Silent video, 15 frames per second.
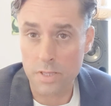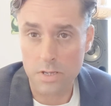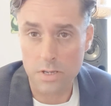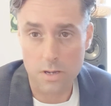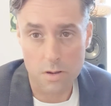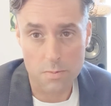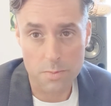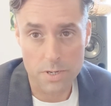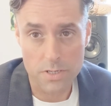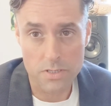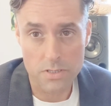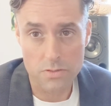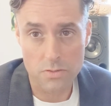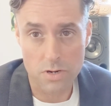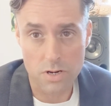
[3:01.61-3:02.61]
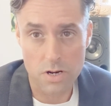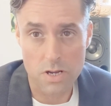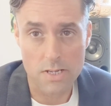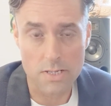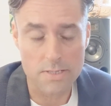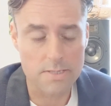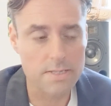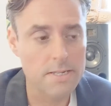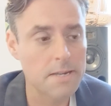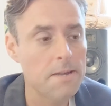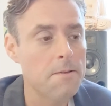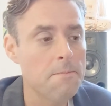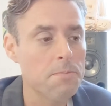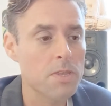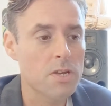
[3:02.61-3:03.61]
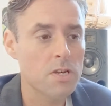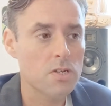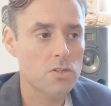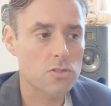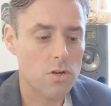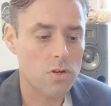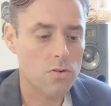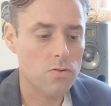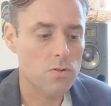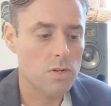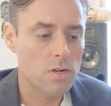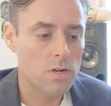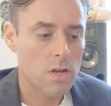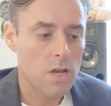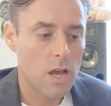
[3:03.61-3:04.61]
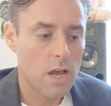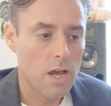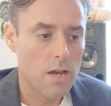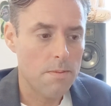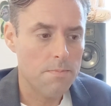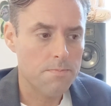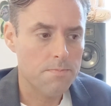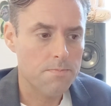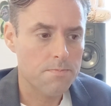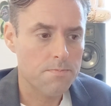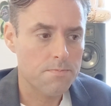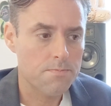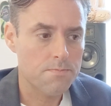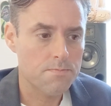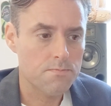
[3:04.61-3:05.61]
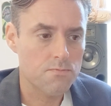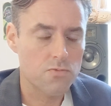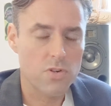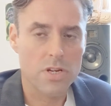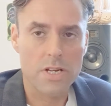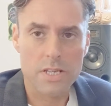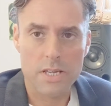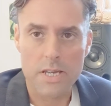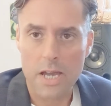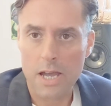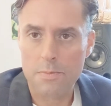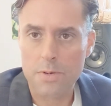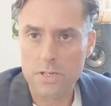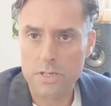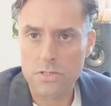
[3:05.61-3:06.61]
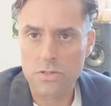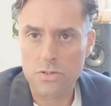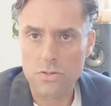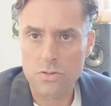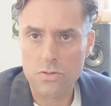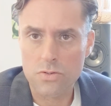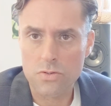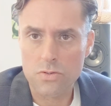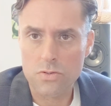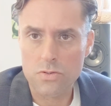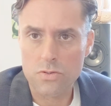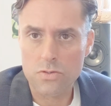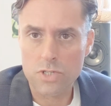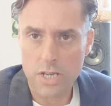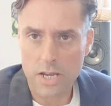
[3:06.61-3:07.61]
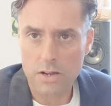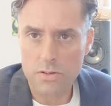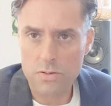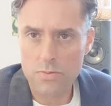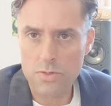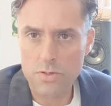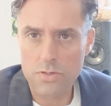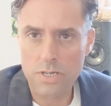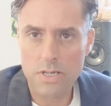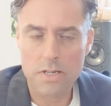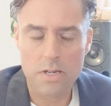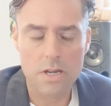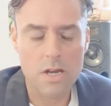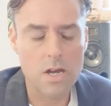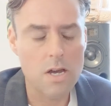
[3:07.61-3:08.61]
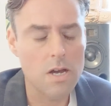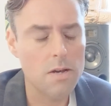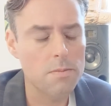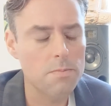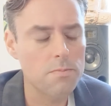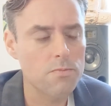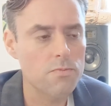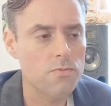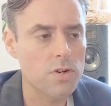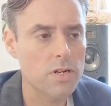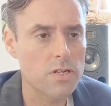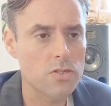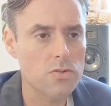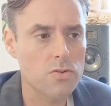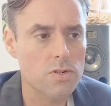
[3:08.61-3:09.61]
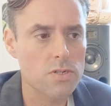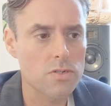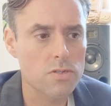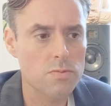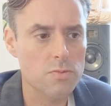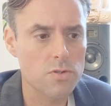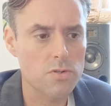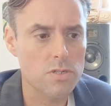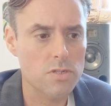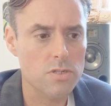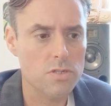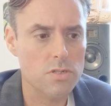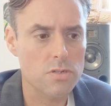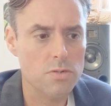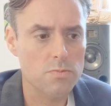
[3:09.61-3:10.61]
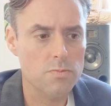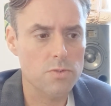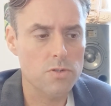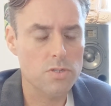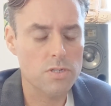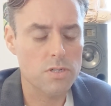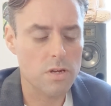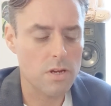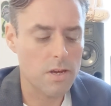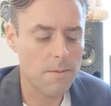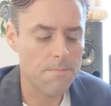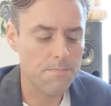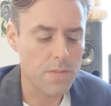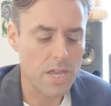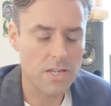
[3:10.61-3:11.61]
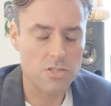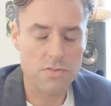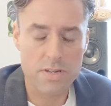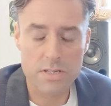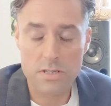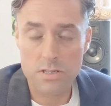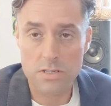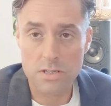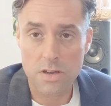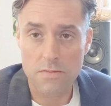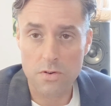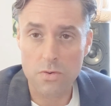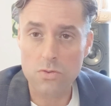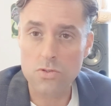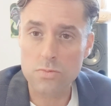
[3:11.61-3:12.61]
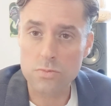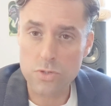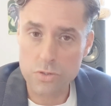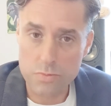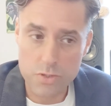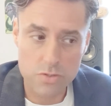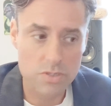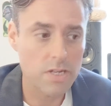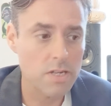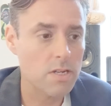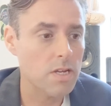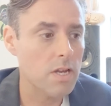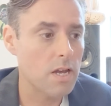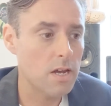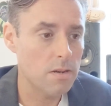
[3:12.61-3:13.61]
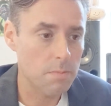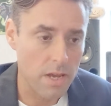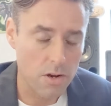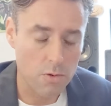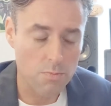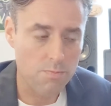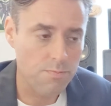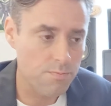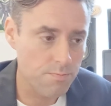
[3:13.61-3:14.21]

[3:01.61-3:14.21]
and then go and pitch it to our clients. So really happy to check out your music. Really enjoy using Xray to discover awesome new music, help